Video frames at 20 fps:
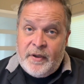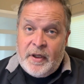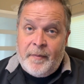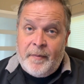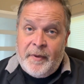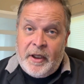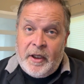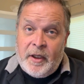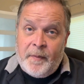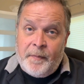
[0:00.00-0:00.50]

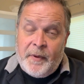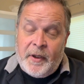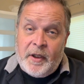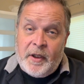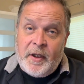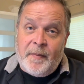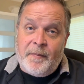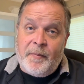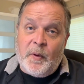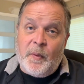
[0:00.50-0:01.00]
coming up in a
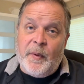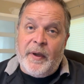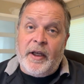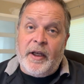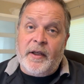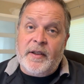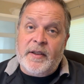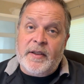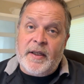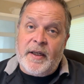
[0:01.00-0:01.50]
couple
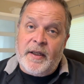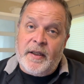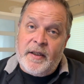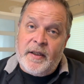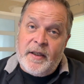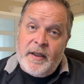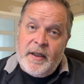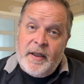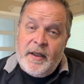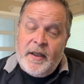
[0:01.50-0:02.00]
weeks,
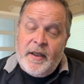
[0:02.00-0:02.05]
and,